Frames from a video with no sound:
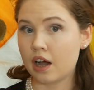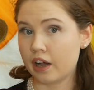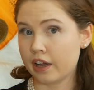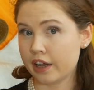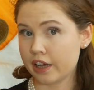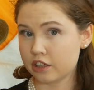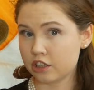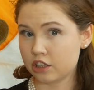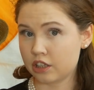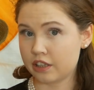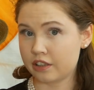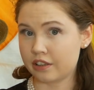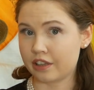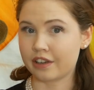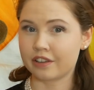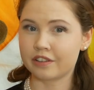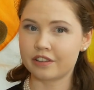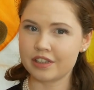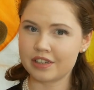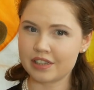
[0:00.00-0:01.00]
I actually
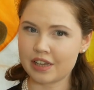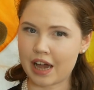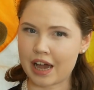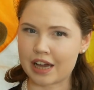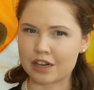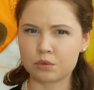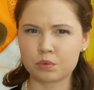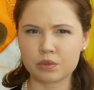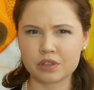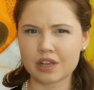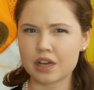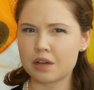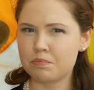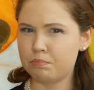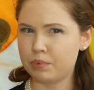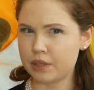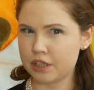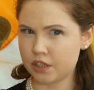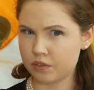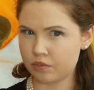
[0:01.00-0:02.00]
think this hat was a
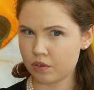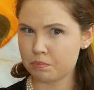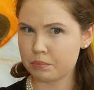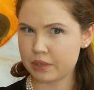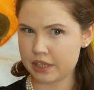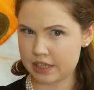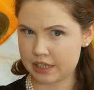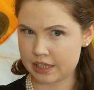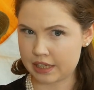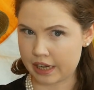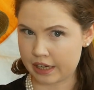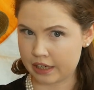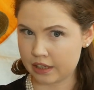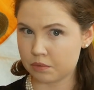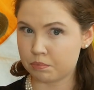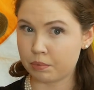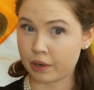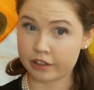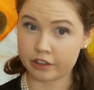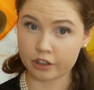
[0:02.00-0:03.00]
bit of a
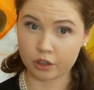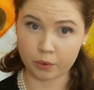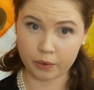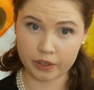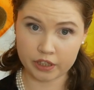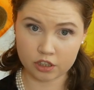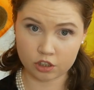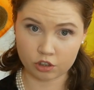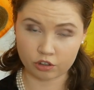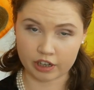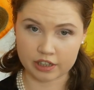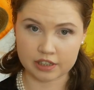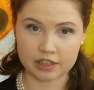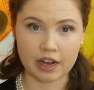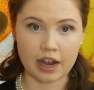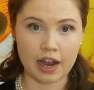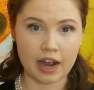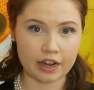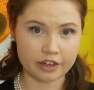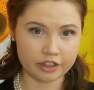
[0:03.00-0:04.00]
mistake by the Queen's
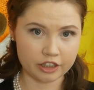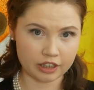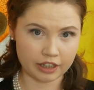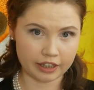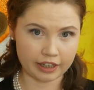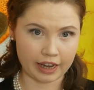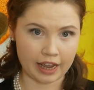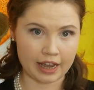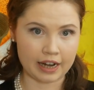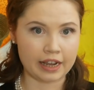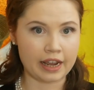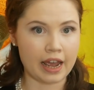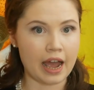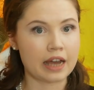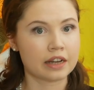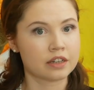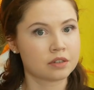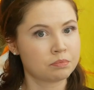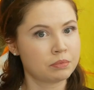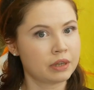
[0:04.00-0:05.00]
dresser Angela Kelly
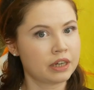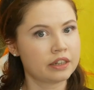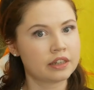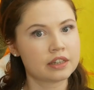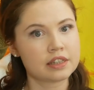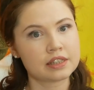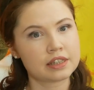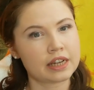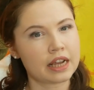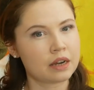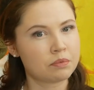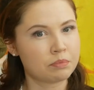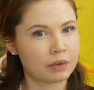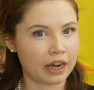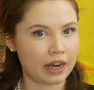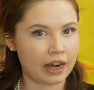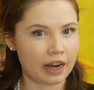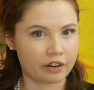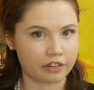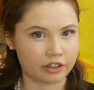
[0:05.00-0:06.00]
and milliner Stella
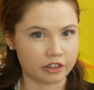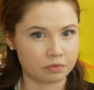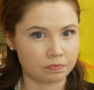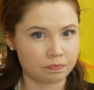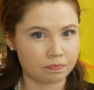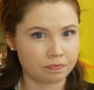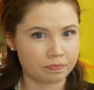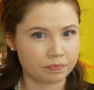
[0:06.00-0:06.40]
McLaren.